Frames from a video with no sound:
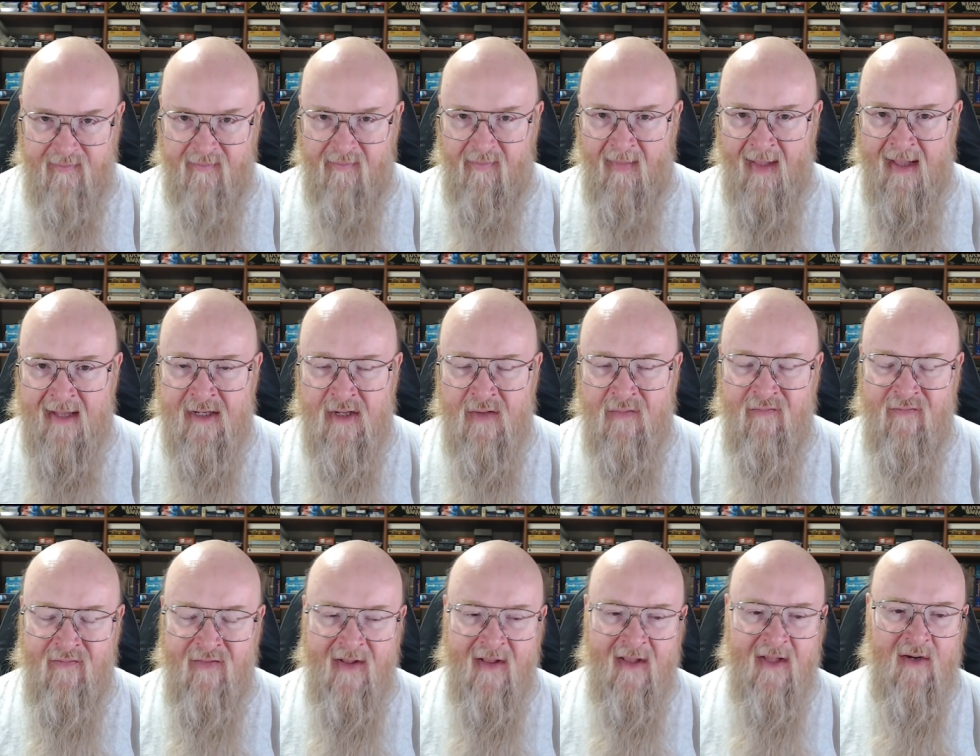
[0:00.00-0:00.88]
and you
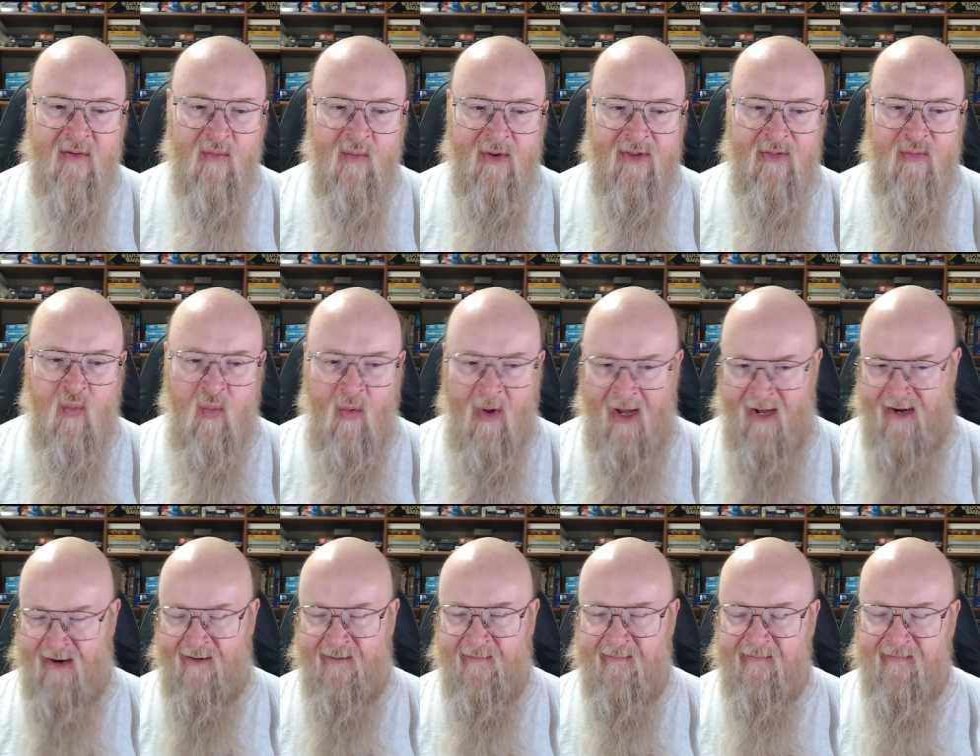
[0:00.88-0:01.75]
fill it with
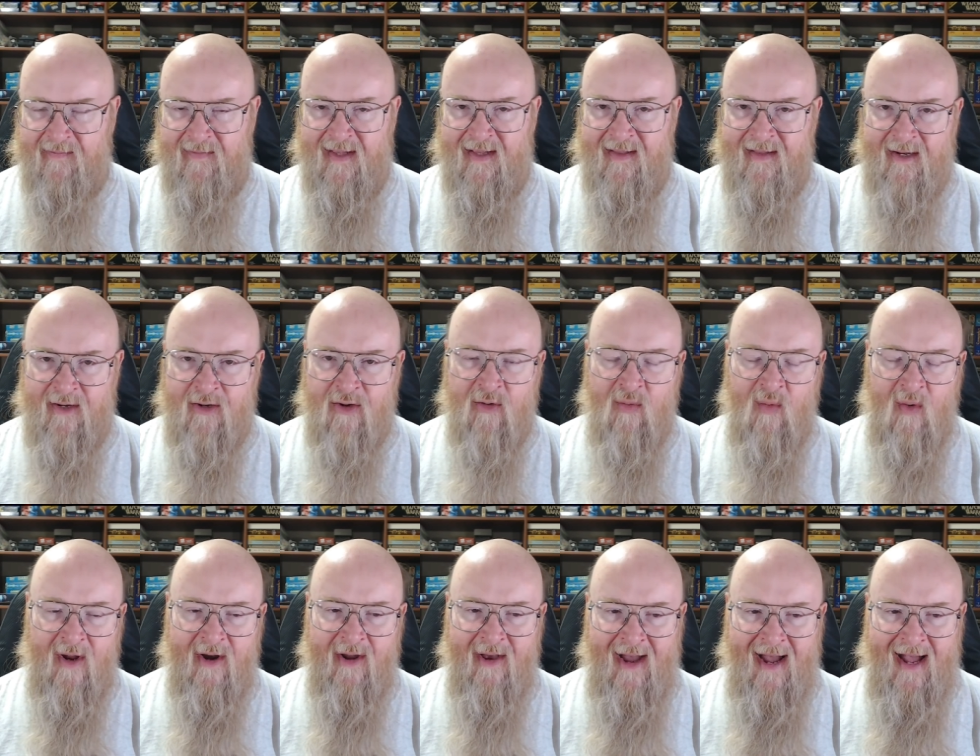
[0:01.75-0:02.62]
water and then you
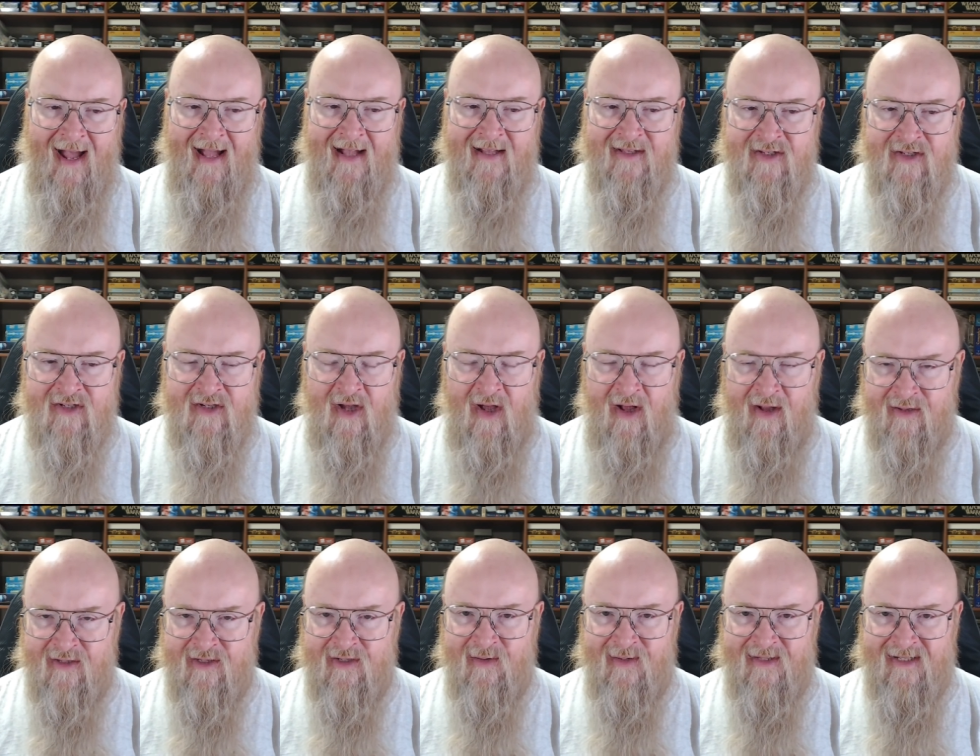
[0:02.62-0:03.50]
want to add
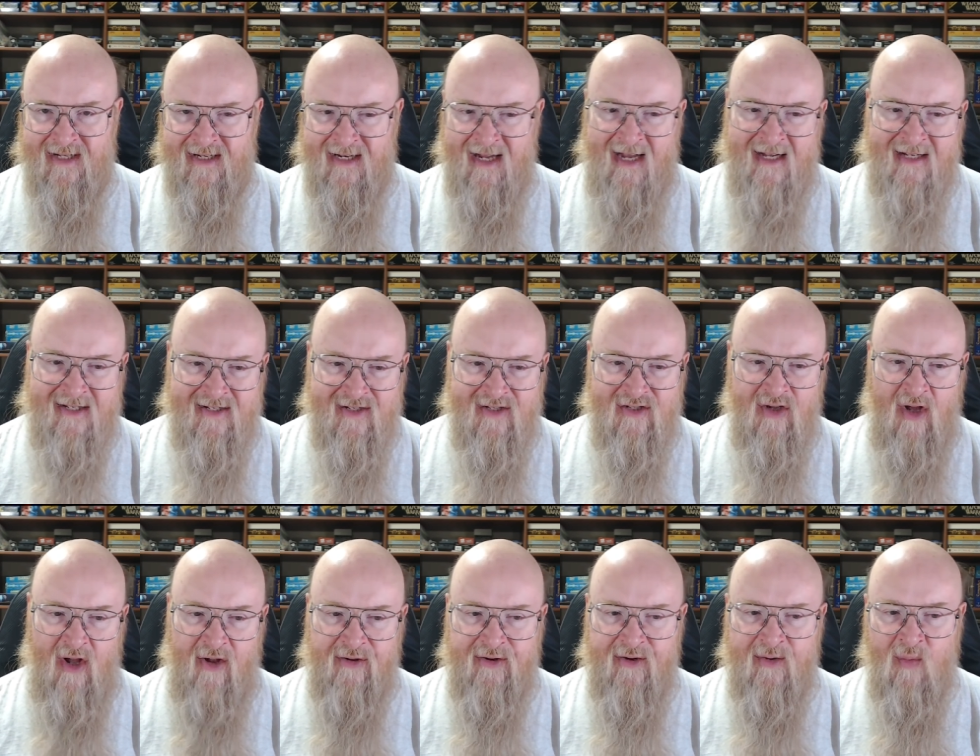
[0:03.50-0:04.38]
salt so it's a nice
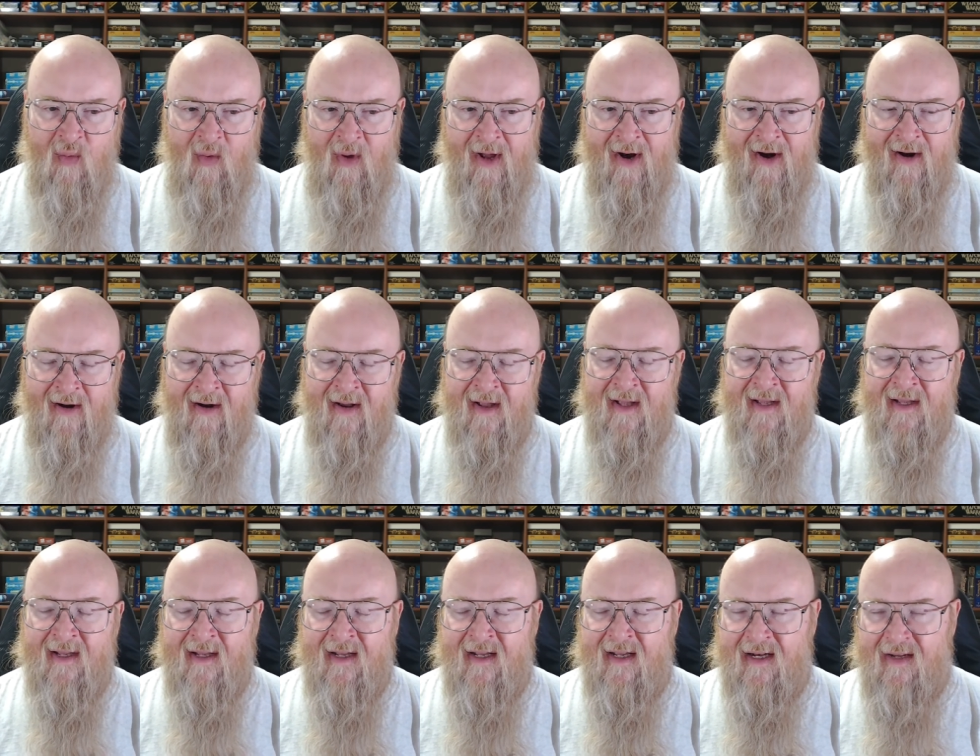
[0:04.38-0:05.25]
salted water
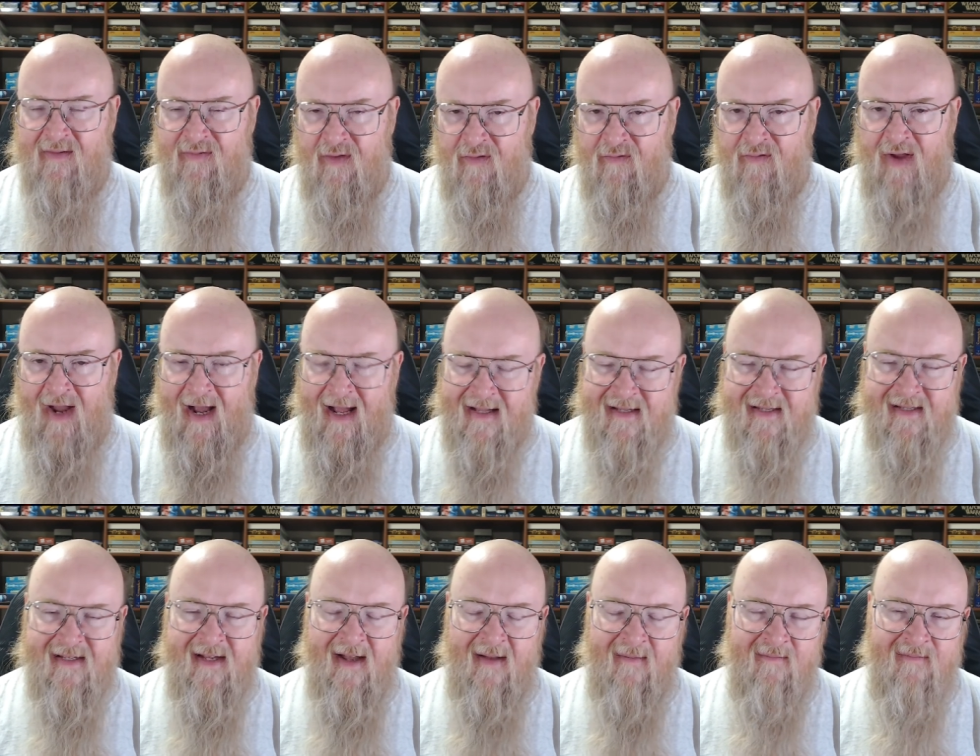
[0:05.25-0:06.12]
and if you've got
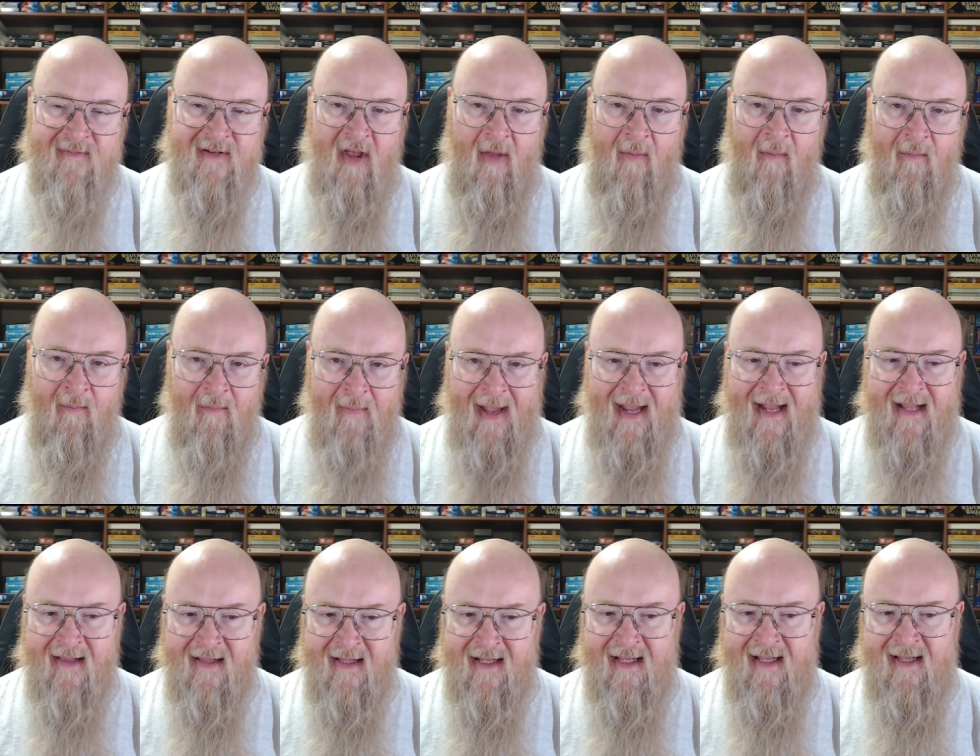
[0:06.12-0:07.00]
some some
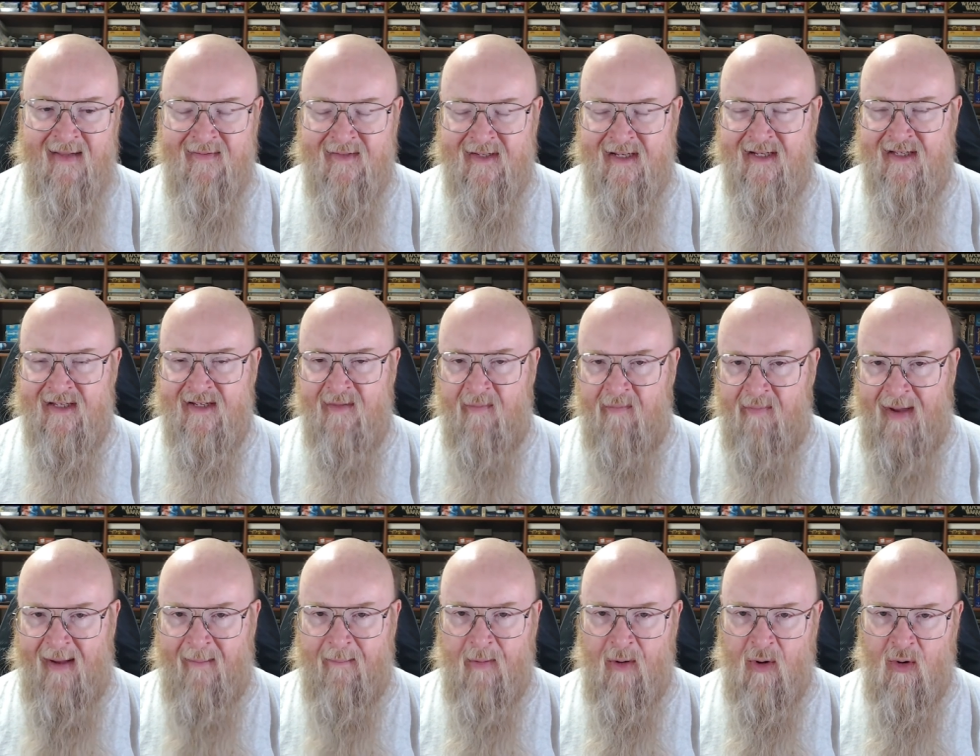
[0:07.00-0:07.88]
bay leaves and some
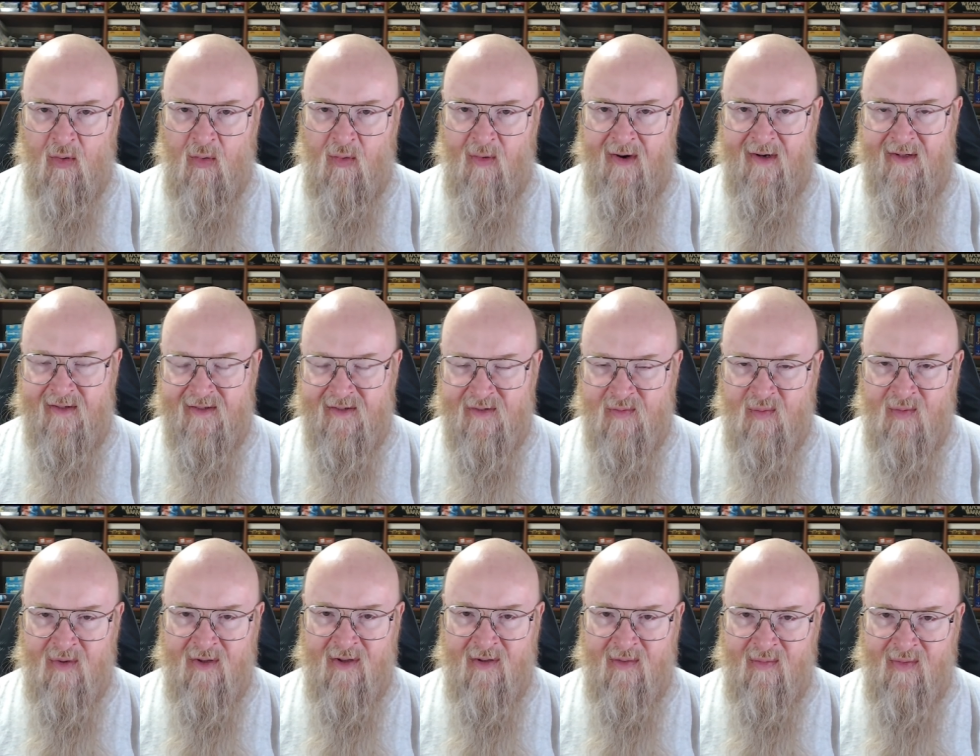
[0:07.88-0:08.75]
peppercorns
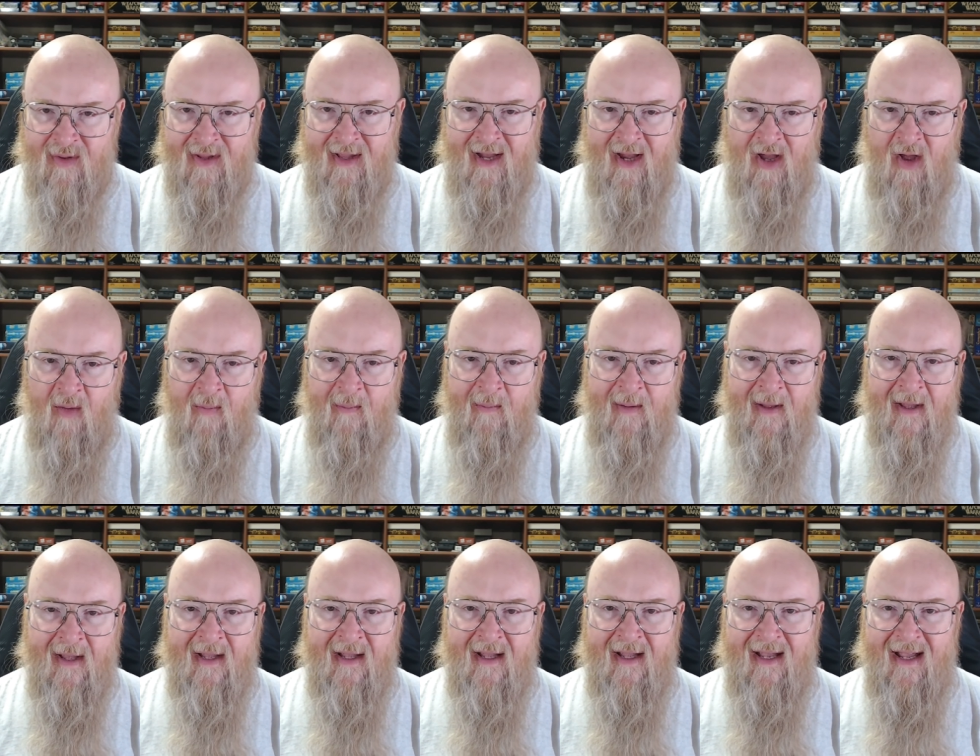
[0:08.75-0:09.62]
will will help
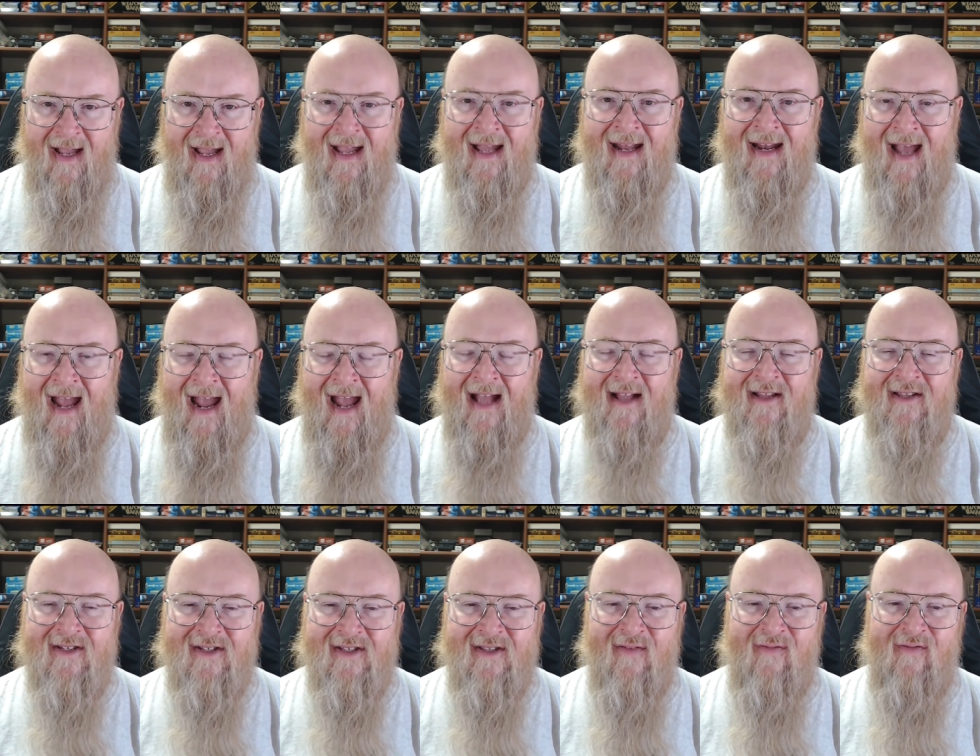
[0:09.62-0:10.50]

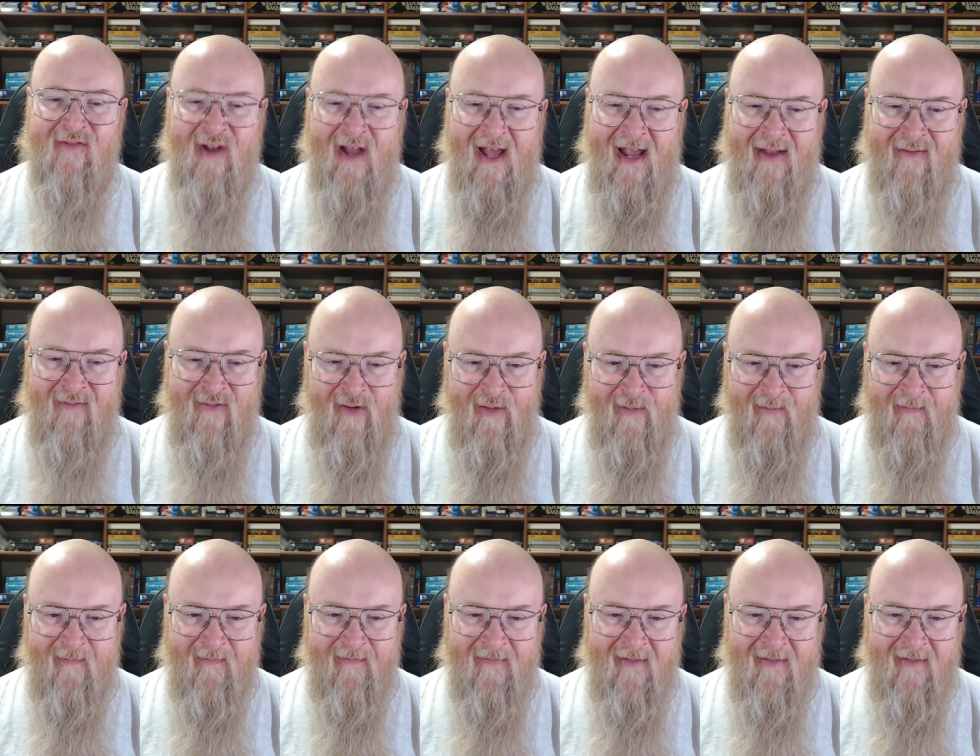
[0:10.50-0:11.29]
enhance the flavor